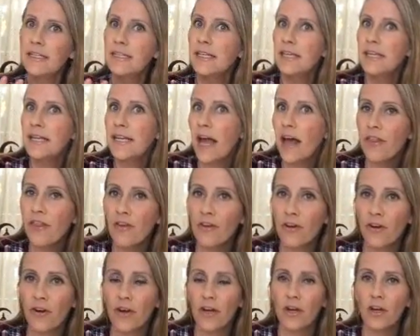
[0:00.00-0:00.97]

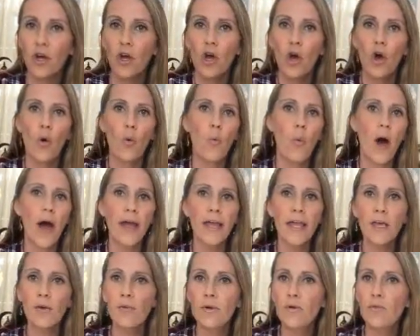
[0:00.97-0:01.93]
together and why
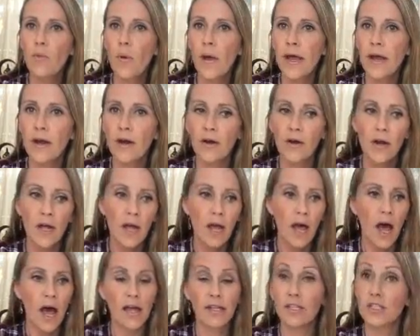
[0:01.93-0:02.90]
you would wear
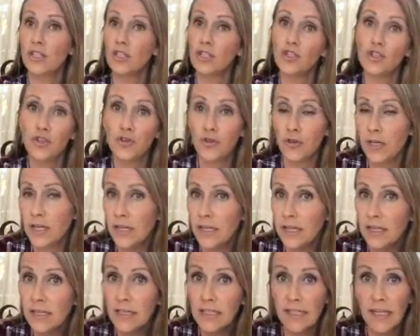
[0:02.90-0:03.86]
a
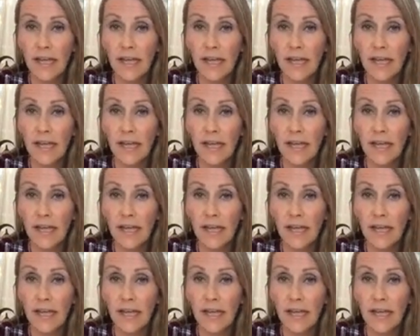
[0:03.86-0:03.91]
citrine,